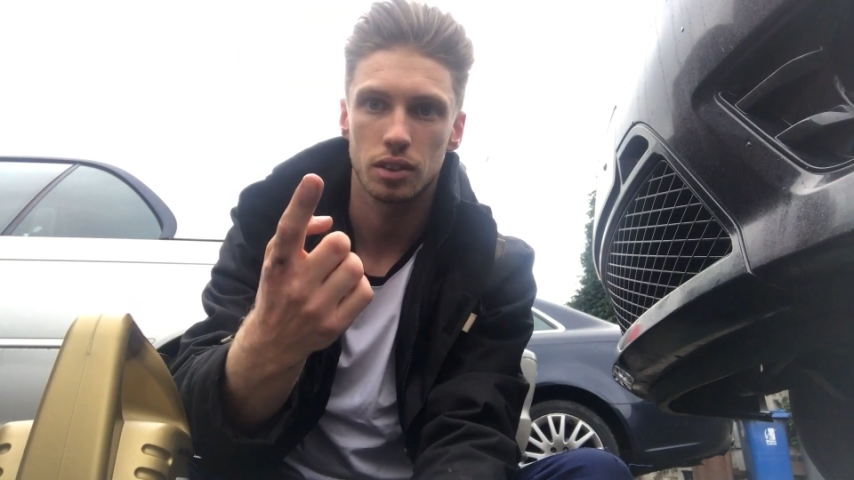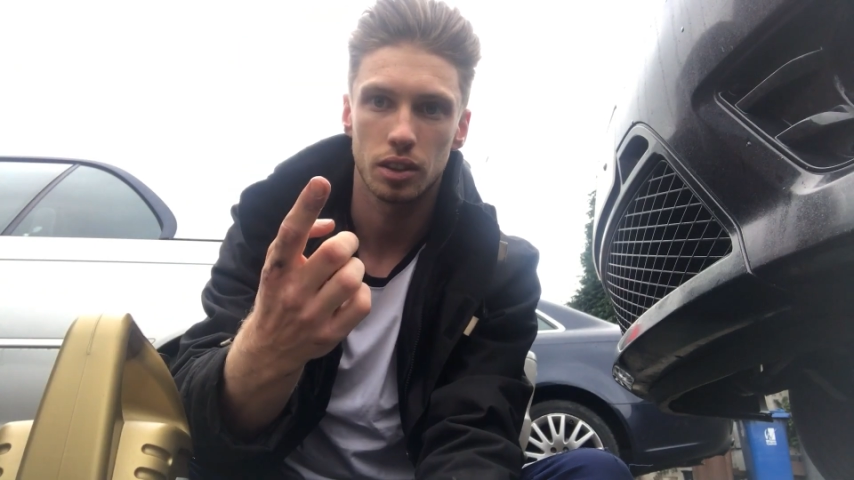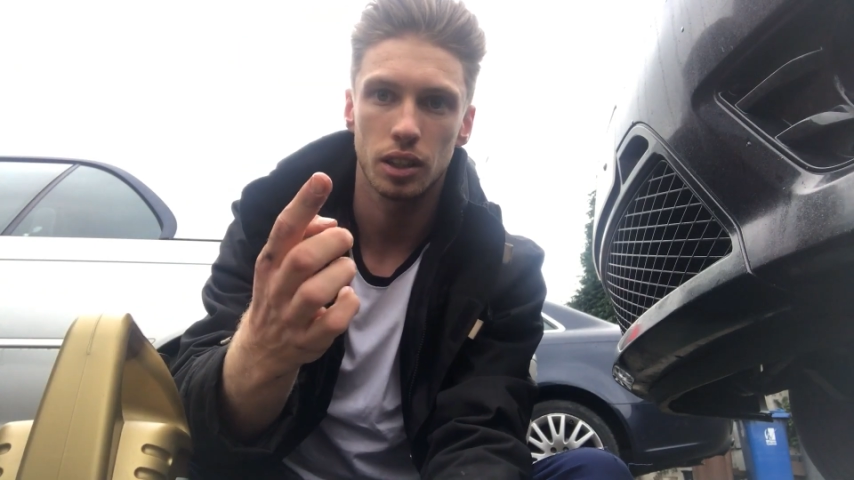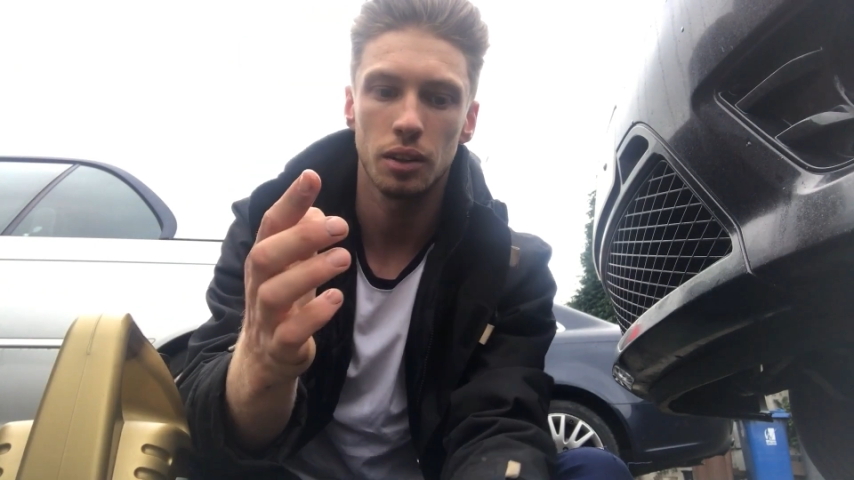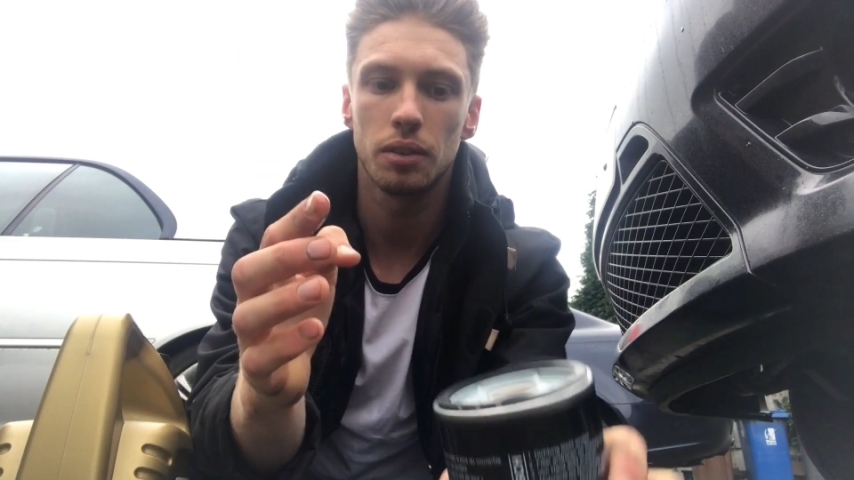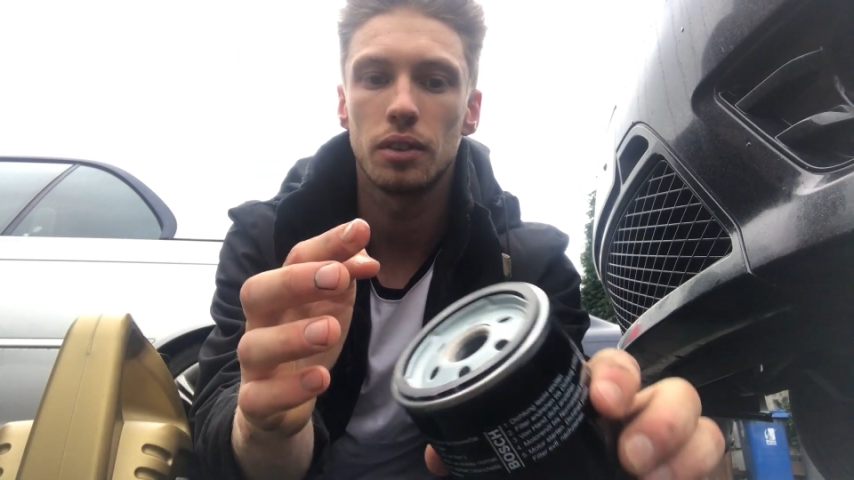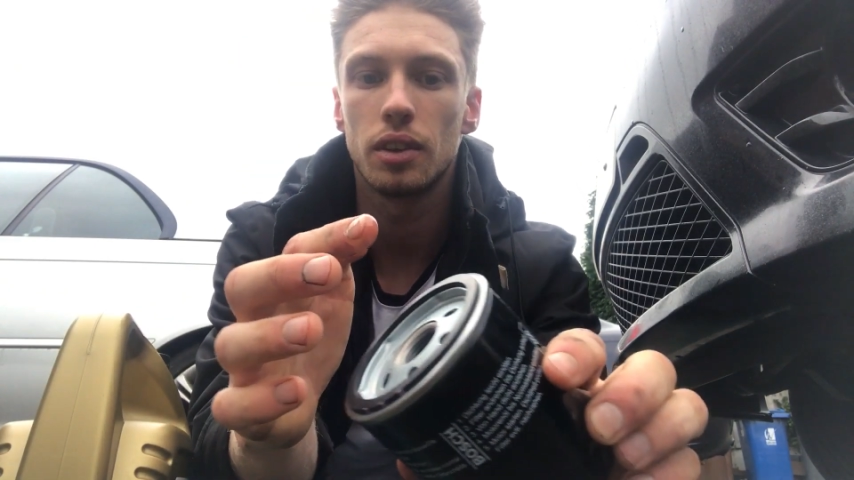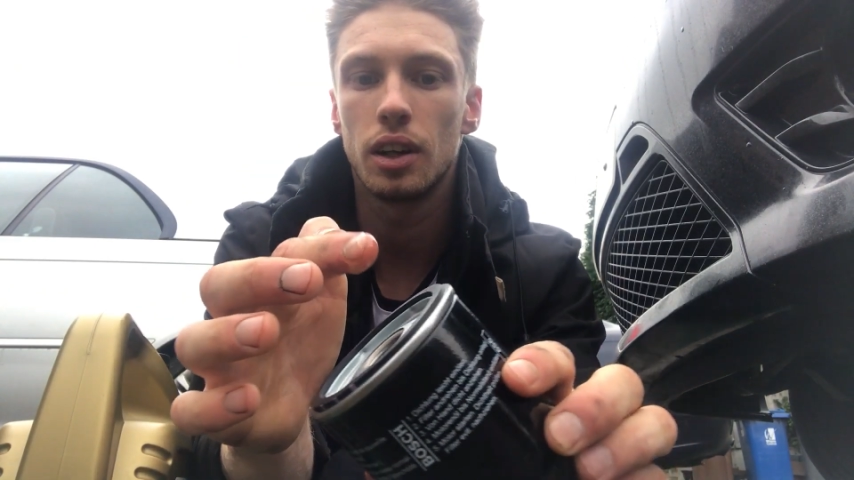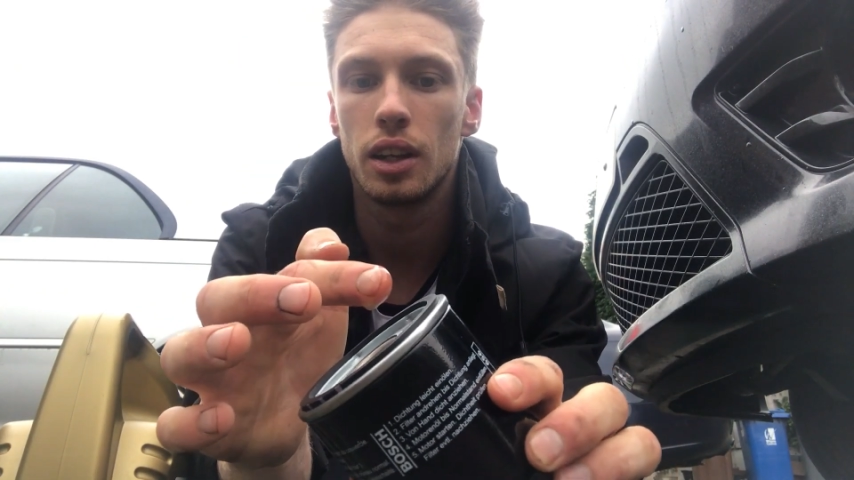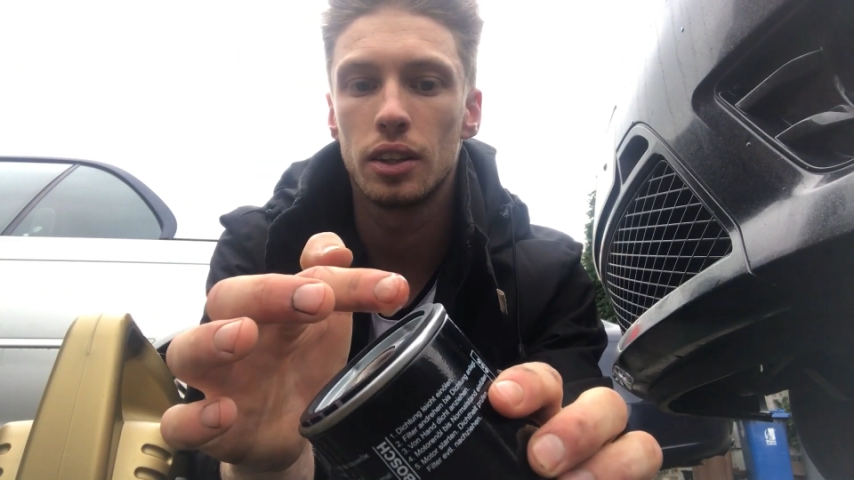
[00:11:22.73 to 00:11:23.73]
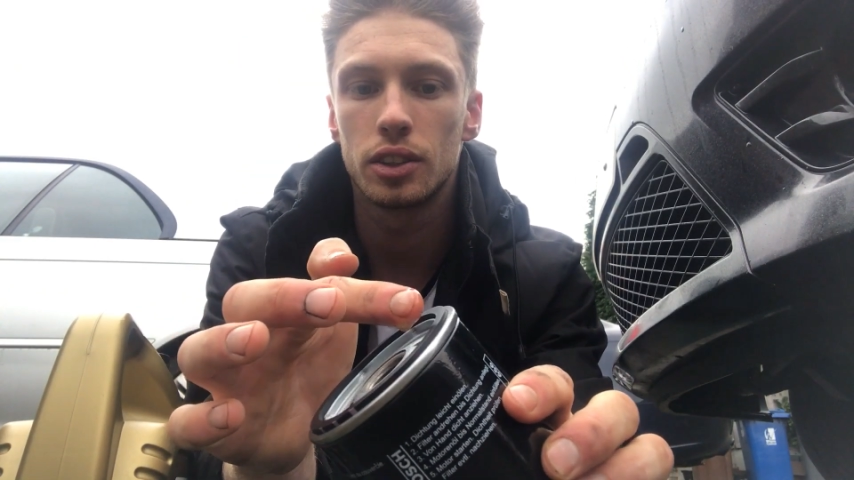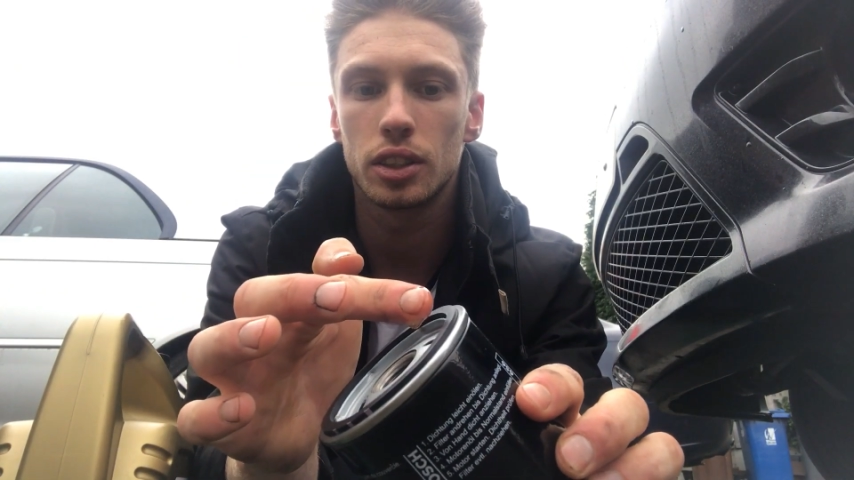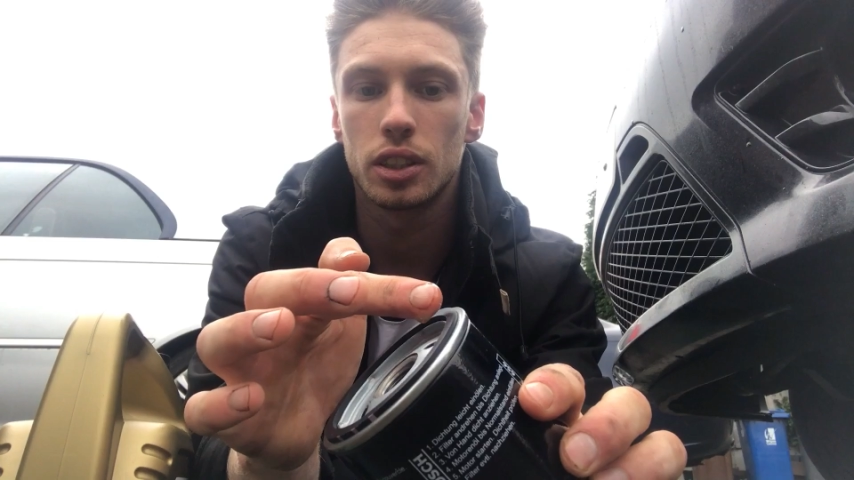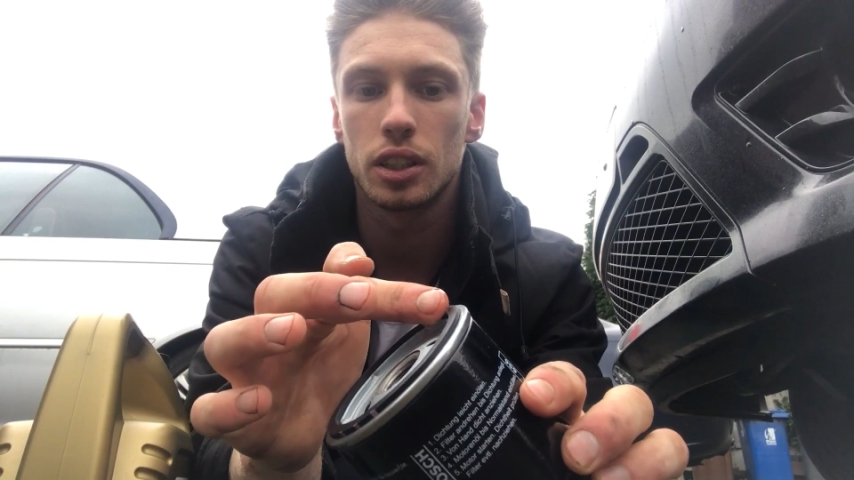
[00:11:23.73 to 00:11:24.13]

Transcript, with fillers: So dip, and then just